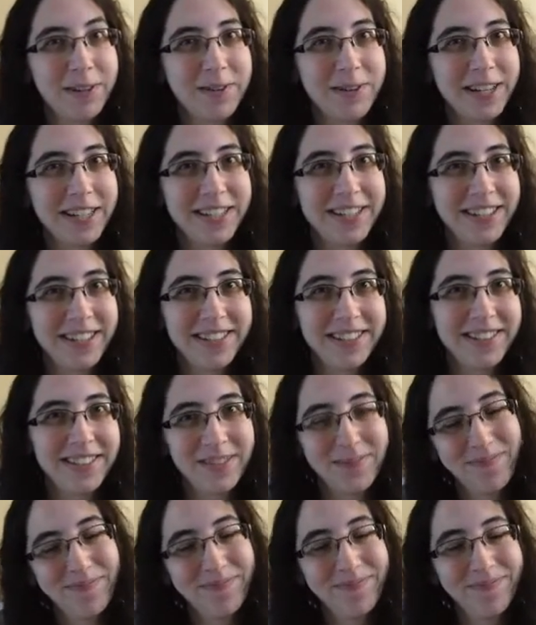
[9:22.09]

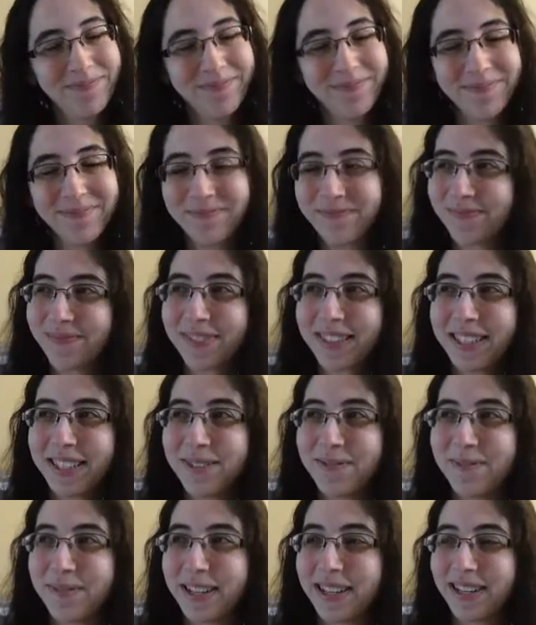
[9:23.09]
questions,
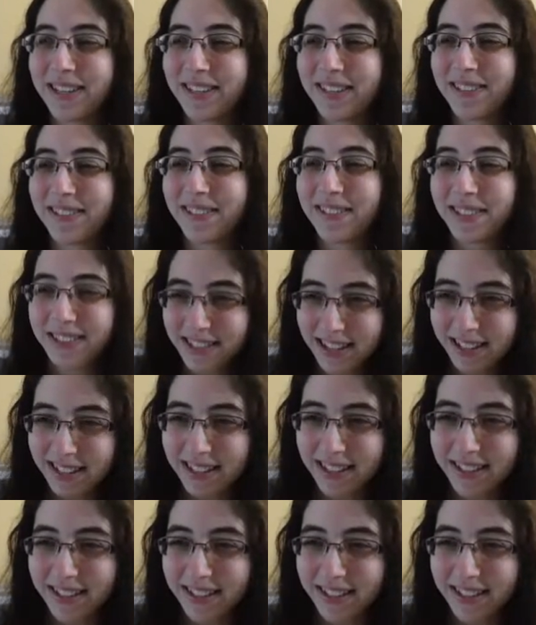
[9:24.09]
But for the second